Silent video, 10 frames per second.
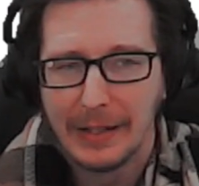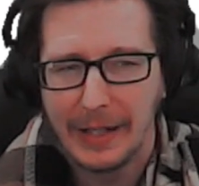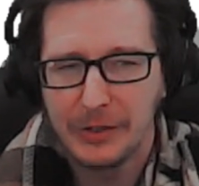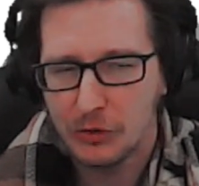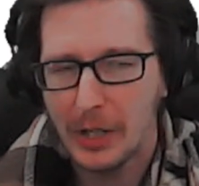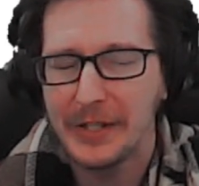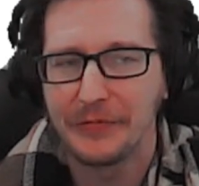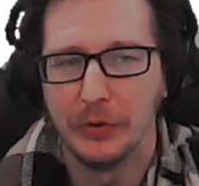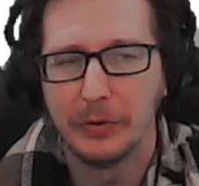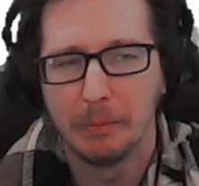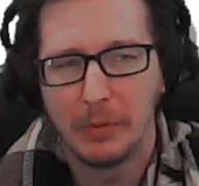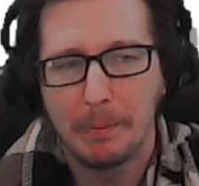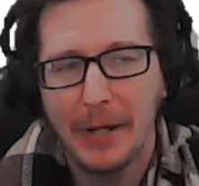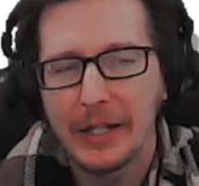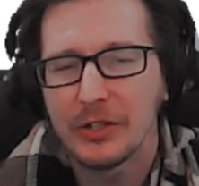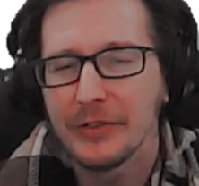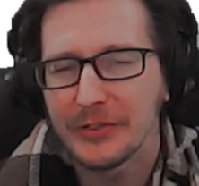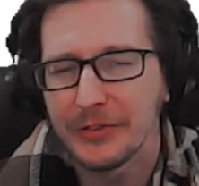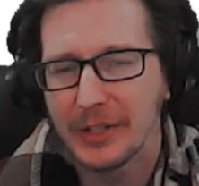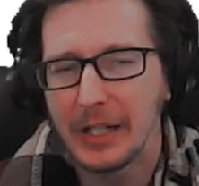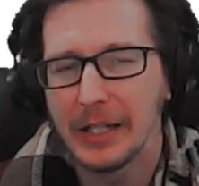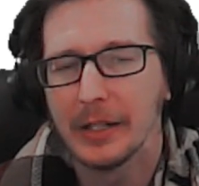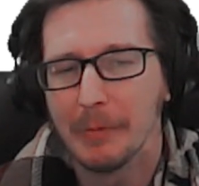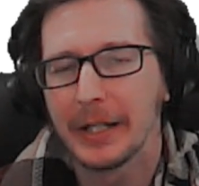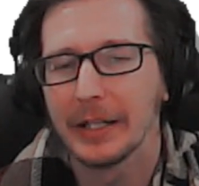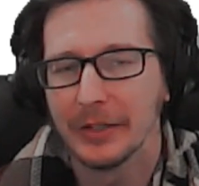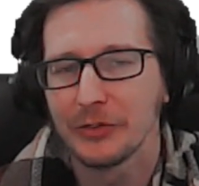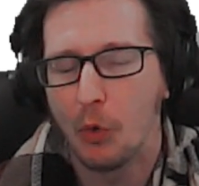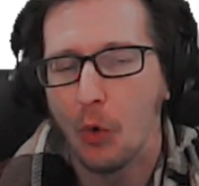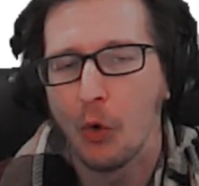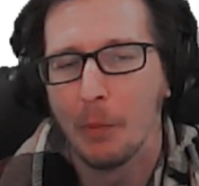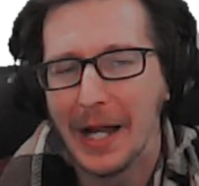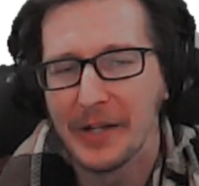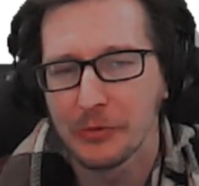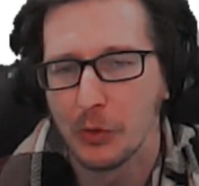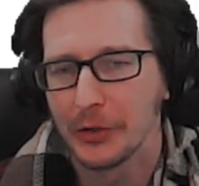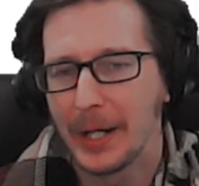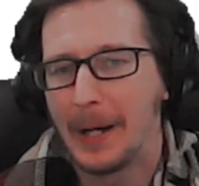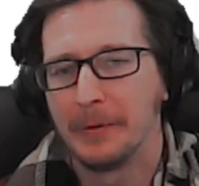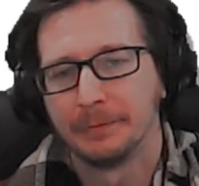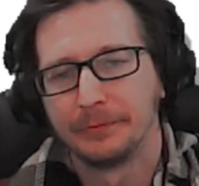It's stressful, but patience is the key to making this whole mess work out.